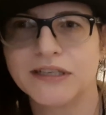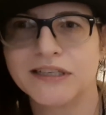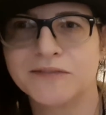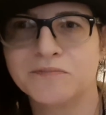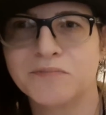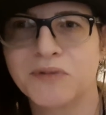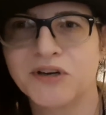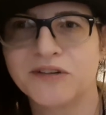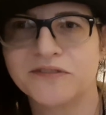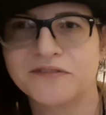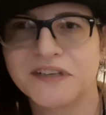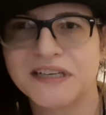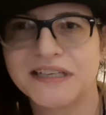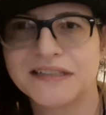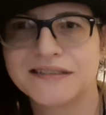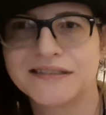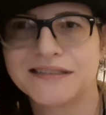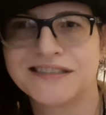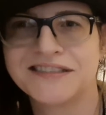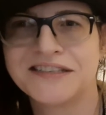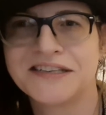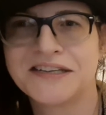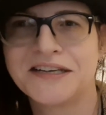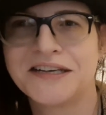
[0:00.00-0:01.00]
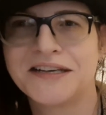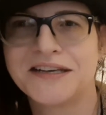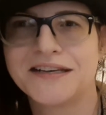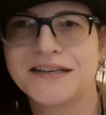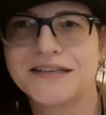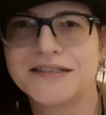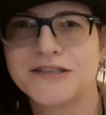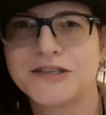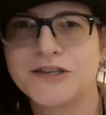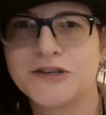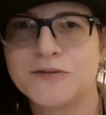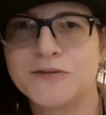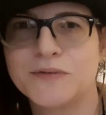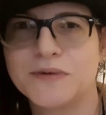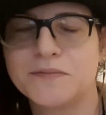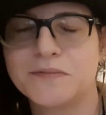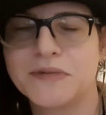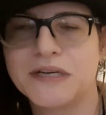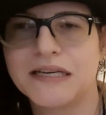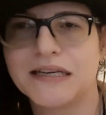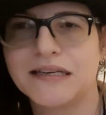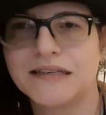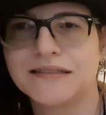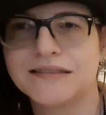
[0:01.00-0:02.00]
imperfect as human
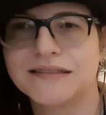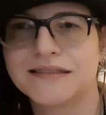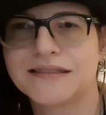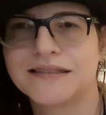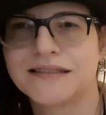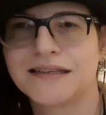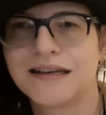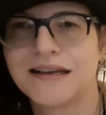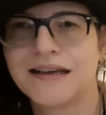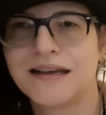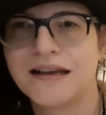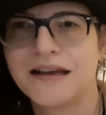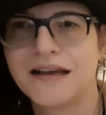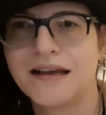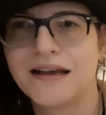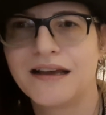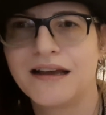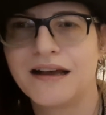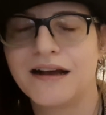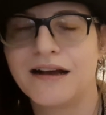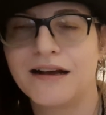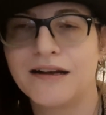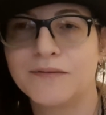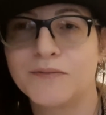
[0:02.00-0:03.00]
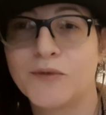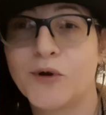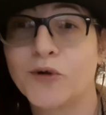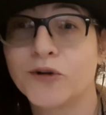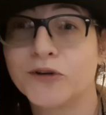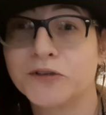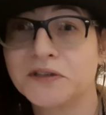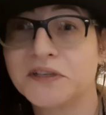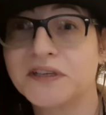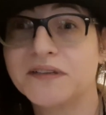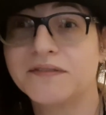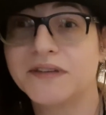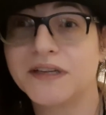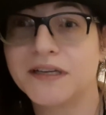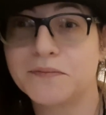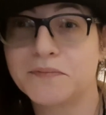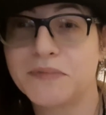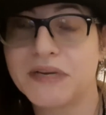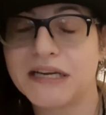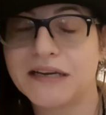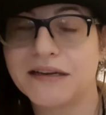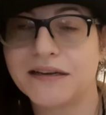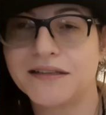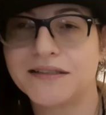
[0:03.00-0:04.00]
beings, or living
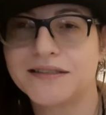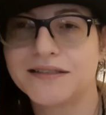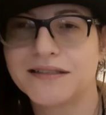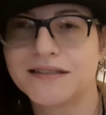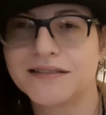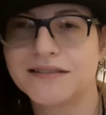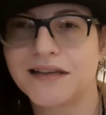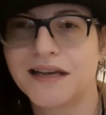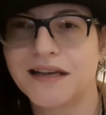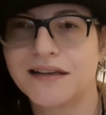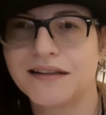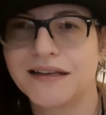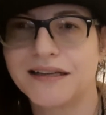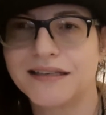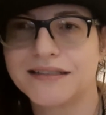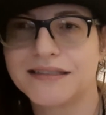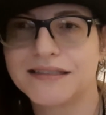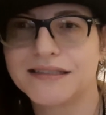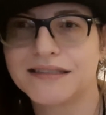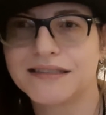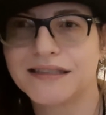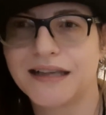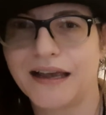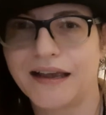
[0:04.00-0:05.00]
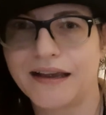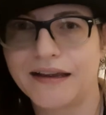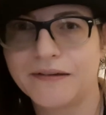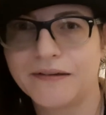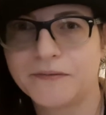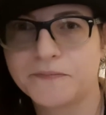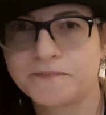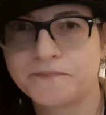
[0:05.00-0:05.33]
beings, as I like to say.